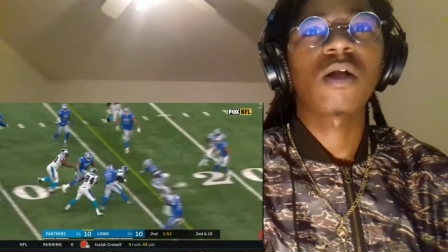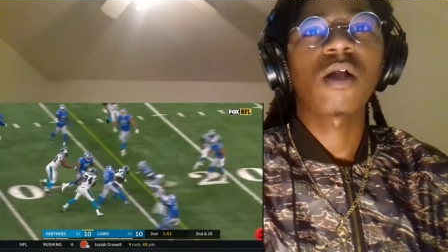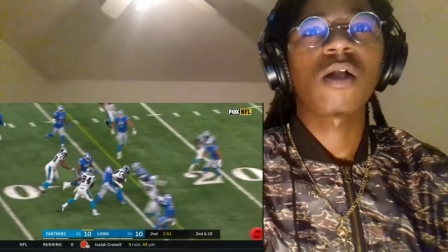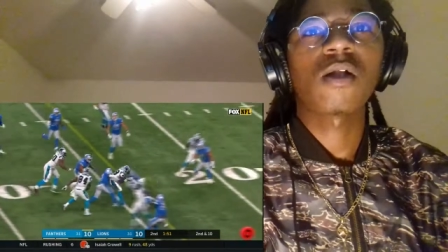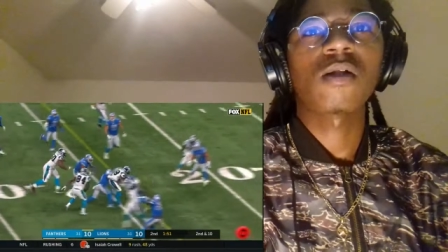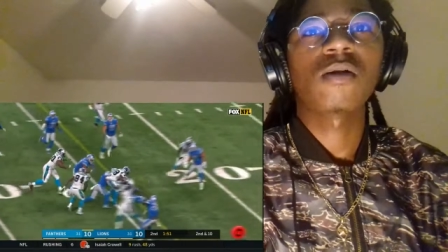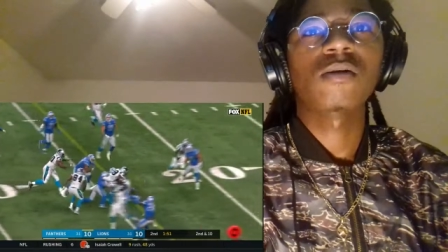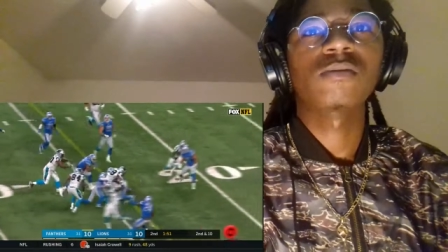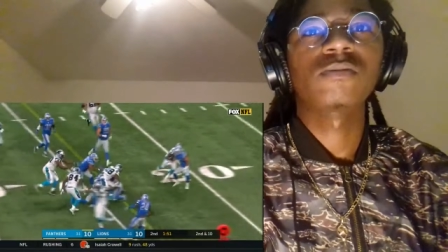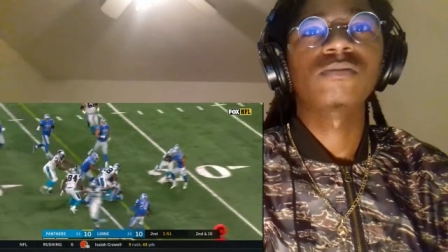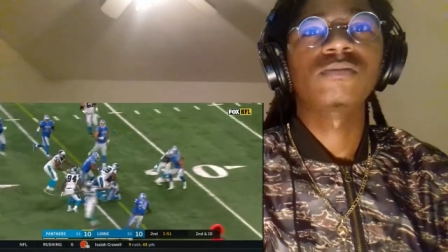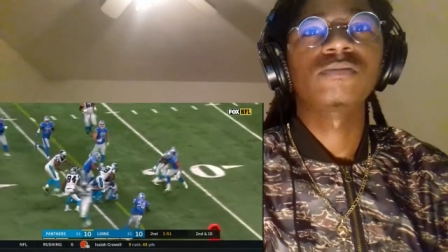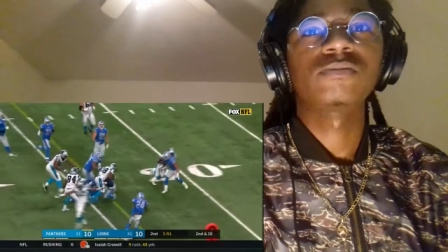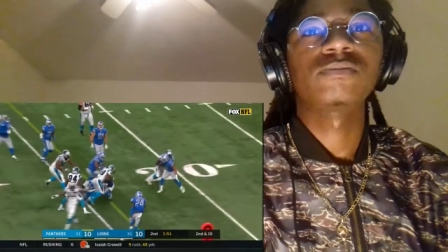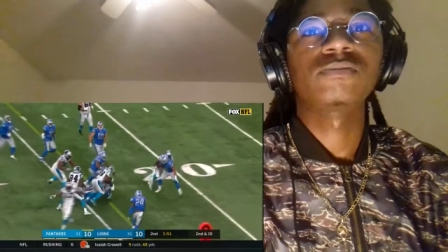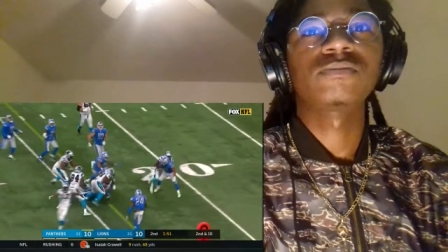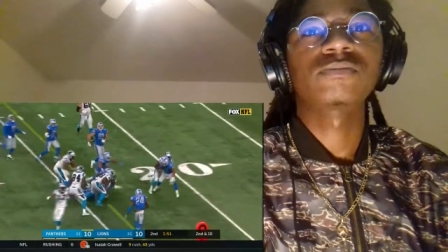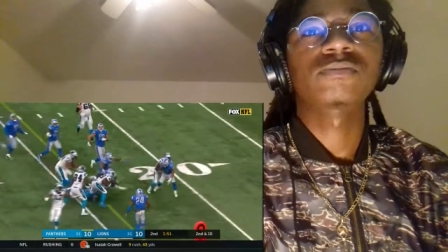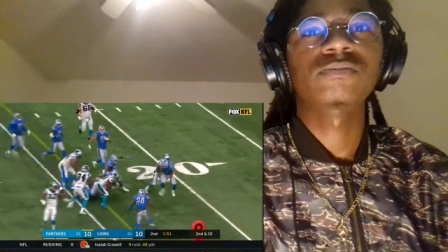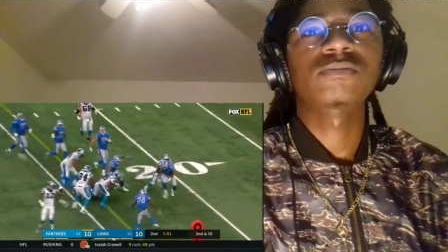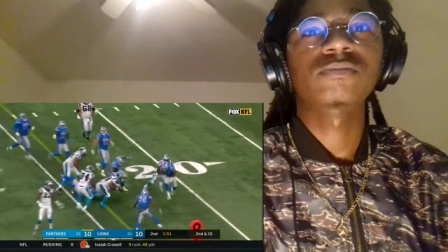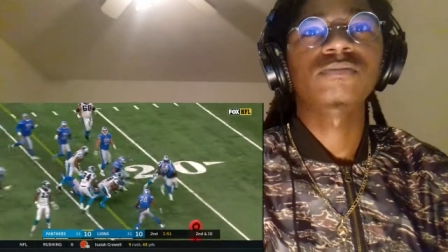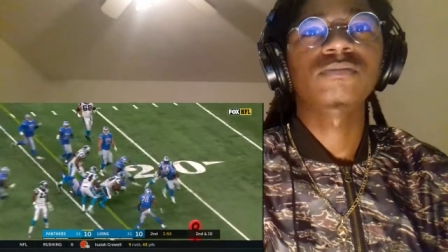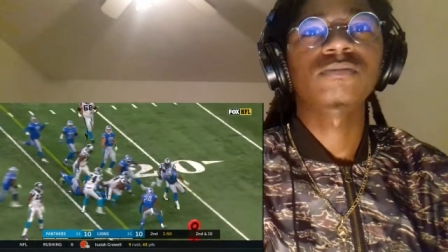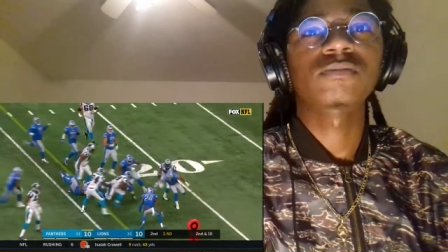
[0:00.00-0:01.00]
Jonathan
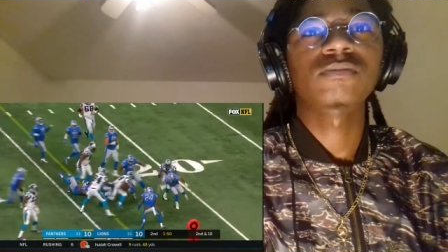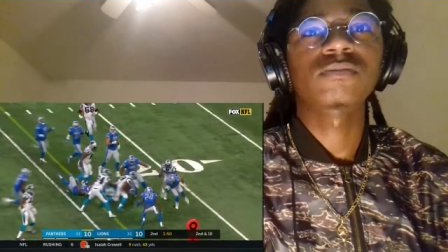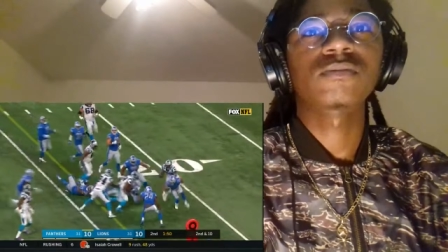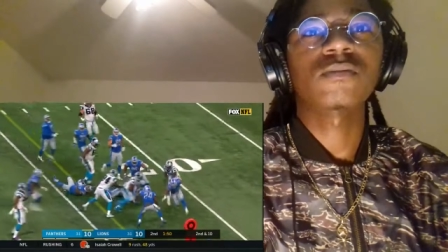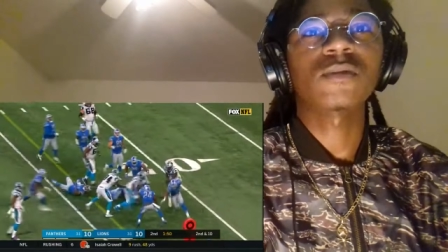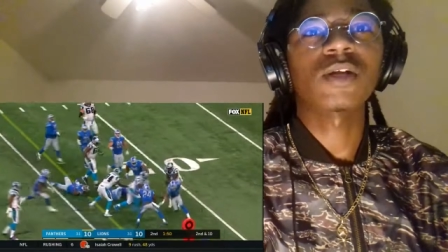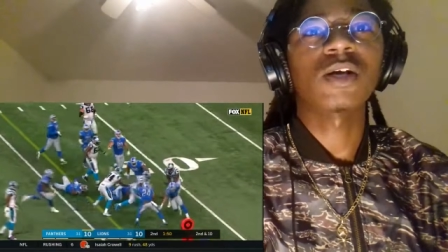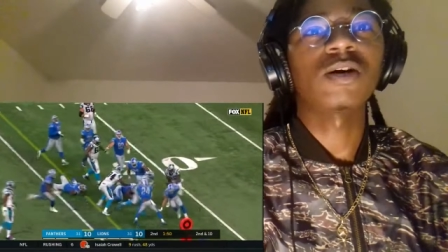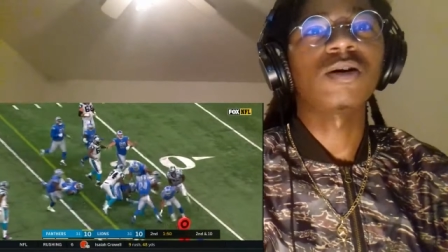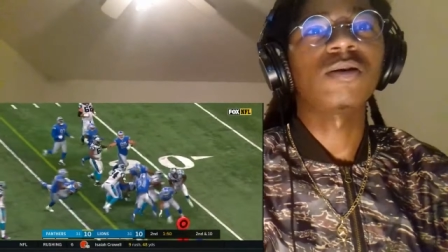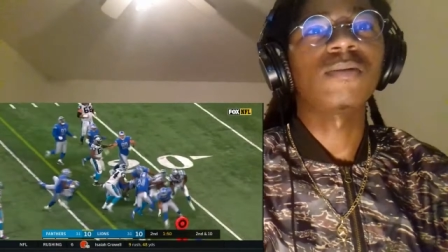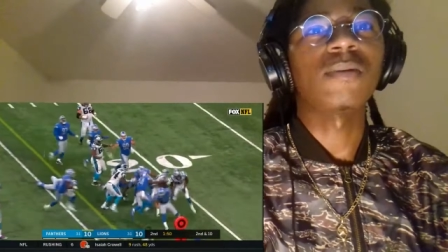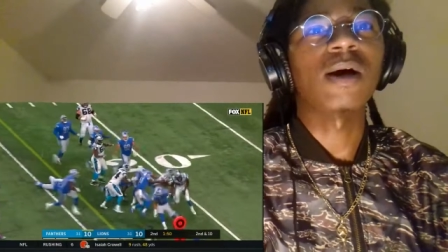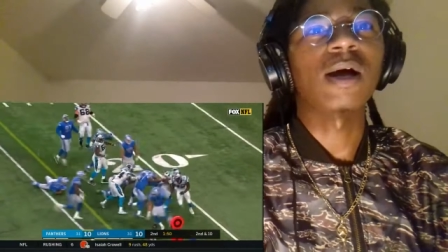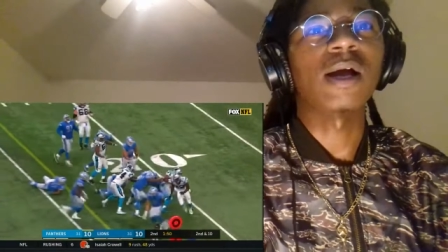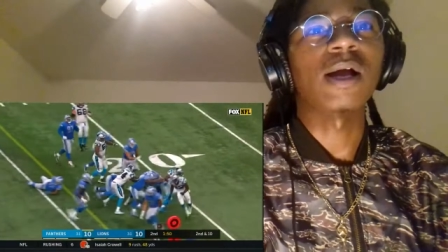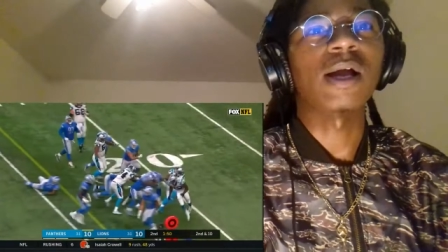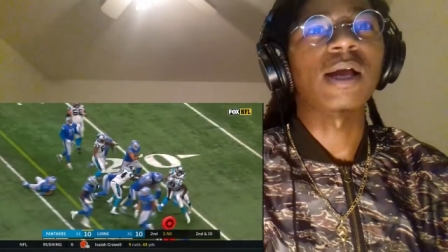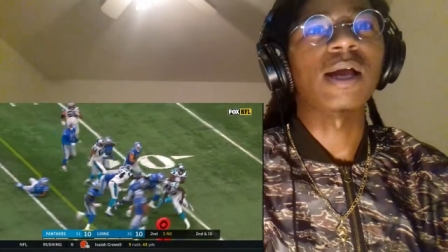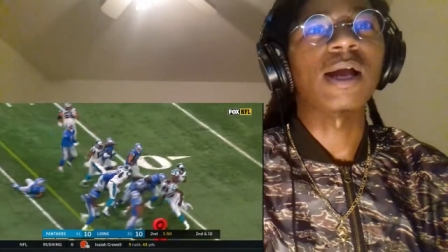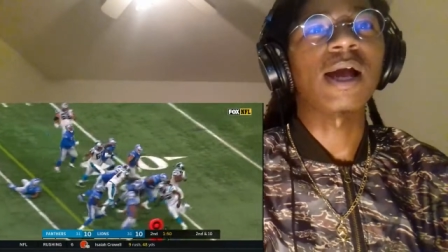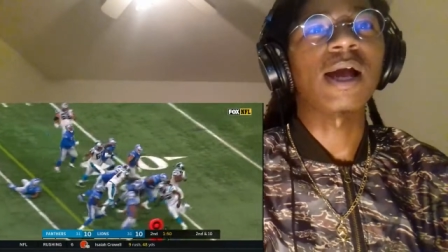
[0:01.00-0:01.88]
Stewart. Oh my